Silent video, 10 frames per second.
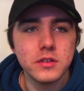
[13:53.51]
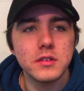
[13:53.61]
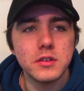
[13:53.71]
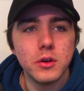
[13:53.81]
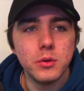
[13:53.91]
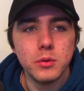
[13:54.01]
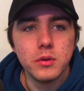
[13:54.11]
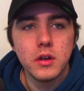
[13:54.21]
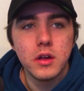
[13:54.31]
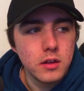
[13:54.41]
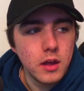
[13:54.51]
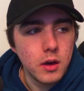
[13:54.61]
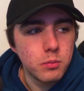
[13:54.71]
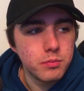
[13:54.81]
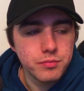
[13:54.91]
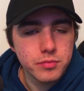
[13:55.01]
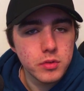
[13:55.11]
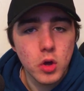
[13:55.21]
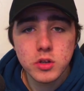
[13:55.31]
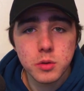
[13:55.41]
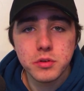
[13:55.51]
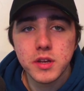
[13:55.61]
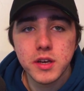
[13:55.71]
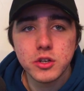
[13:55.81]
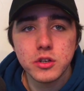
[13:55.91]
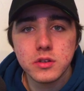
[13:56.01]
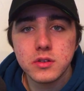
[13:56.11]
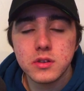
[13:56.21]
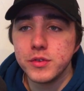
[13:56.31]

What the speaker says: So yeah, those are the predictions.